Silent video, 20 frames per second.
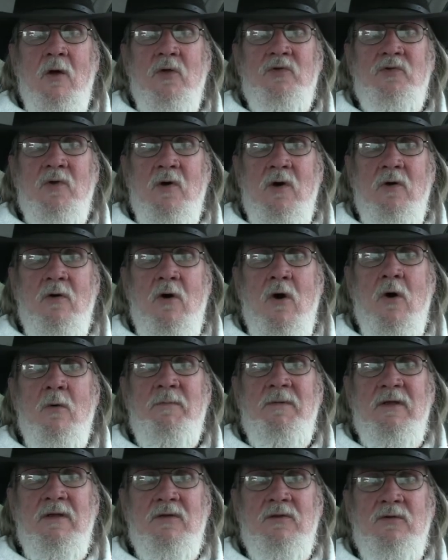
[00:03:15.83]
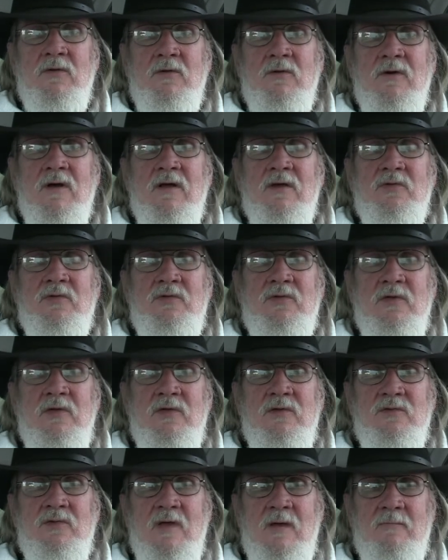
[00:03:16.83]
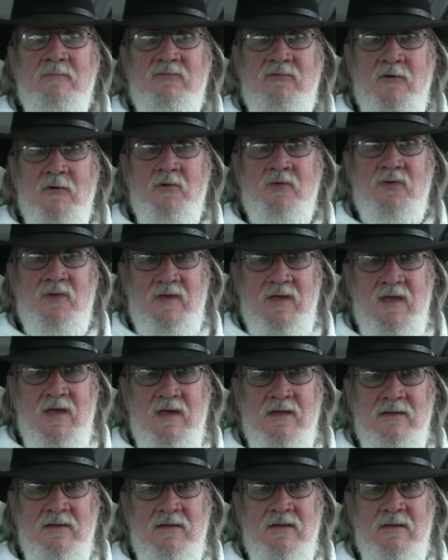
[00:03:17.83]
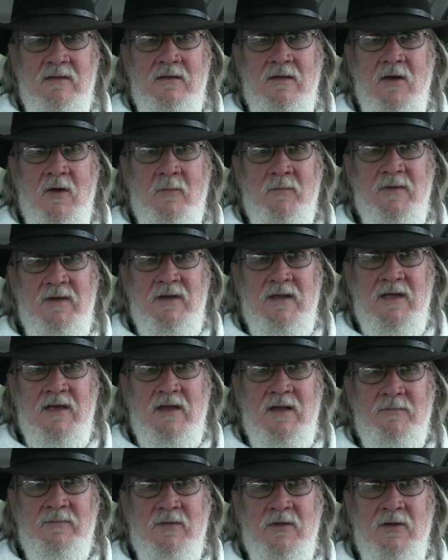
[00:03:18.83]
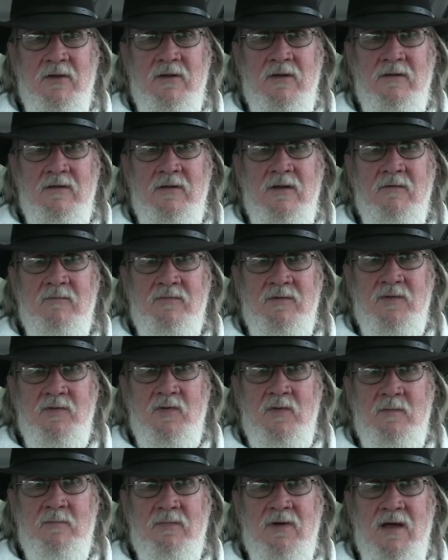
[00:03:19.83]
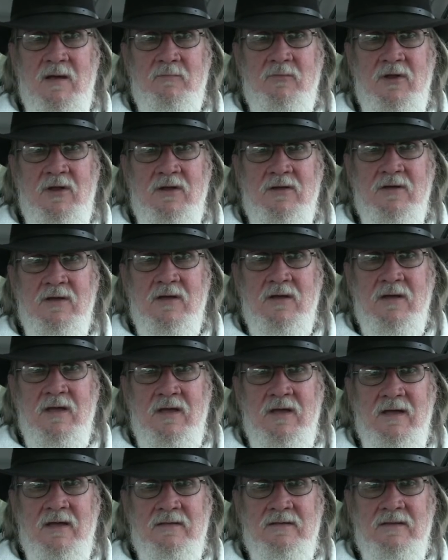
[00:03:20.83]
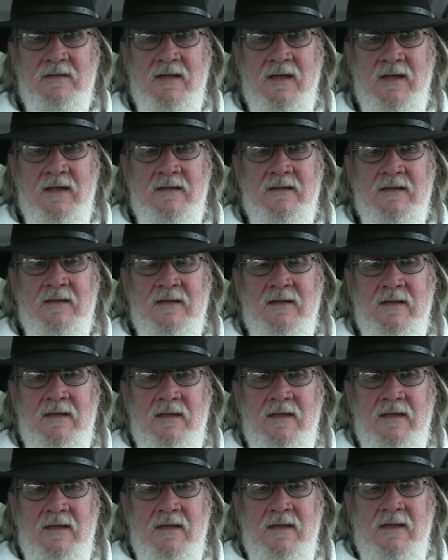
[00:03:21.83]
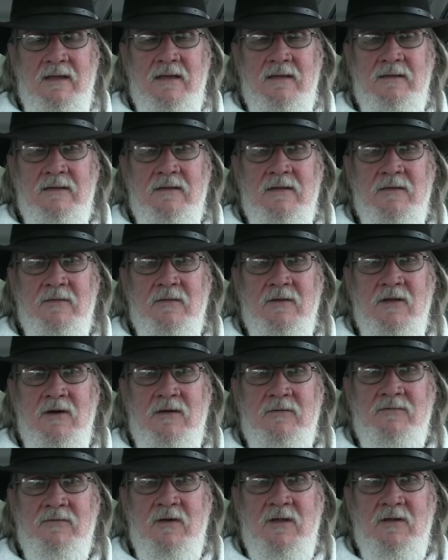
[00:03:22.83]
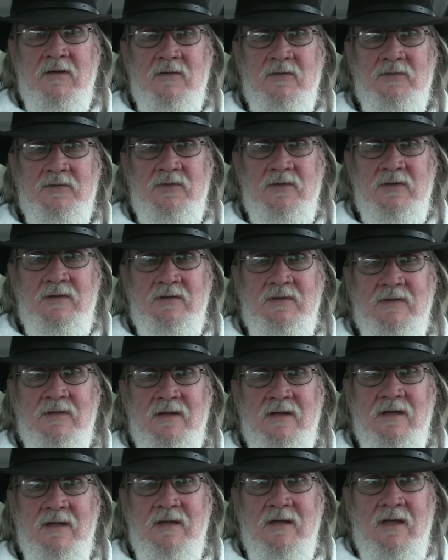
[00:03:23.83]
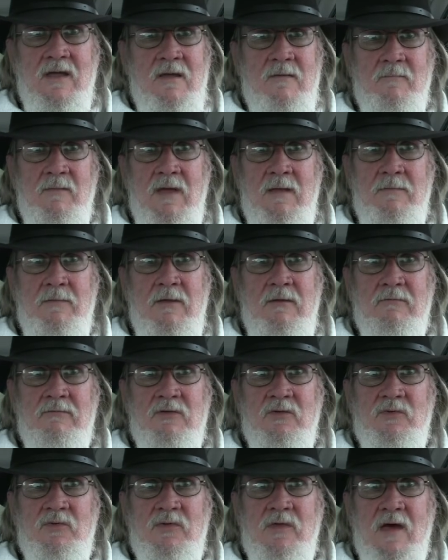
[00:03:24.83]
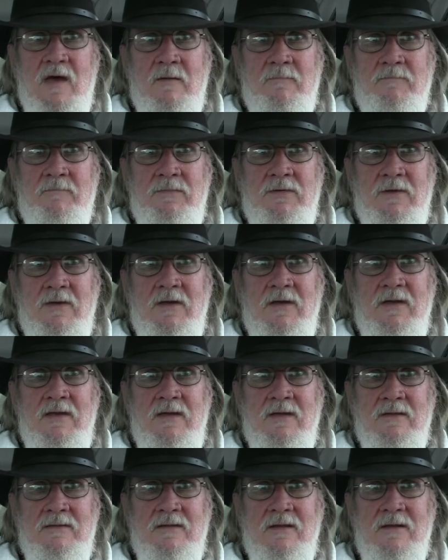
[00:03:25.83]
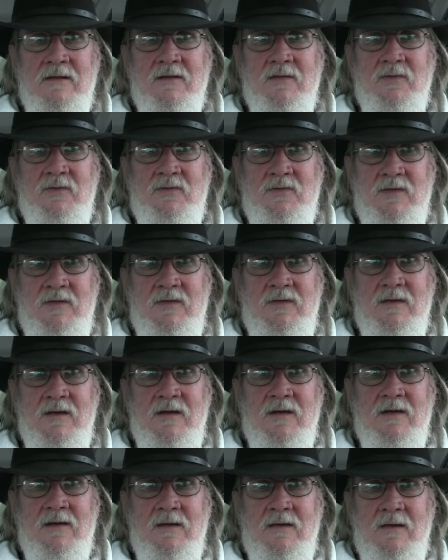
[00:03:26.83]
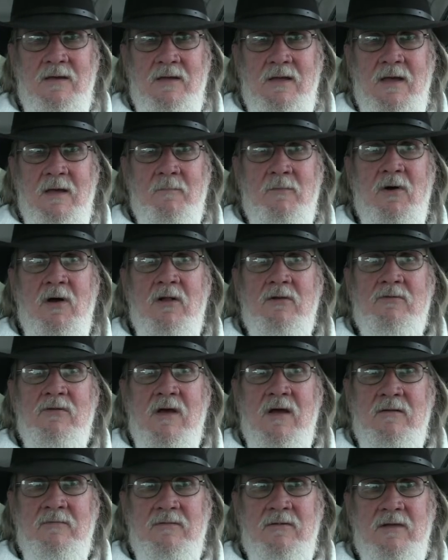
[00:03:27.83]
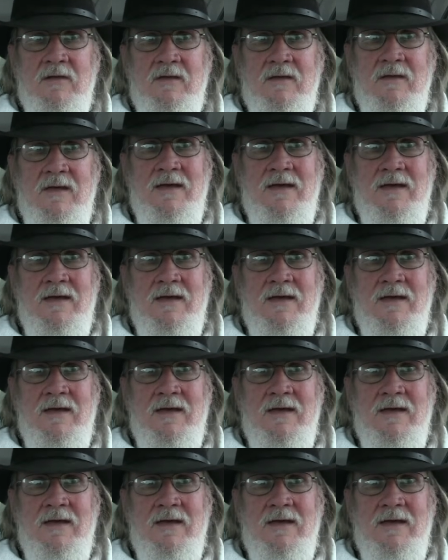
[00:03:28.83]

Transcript: So hoping to uh, see some folks again, hoping to get up there and visit Bob Whitaker and uh, and uh, the Longfellows, and uh, maybe even stop uh, in there and see uh, Paul Trondvig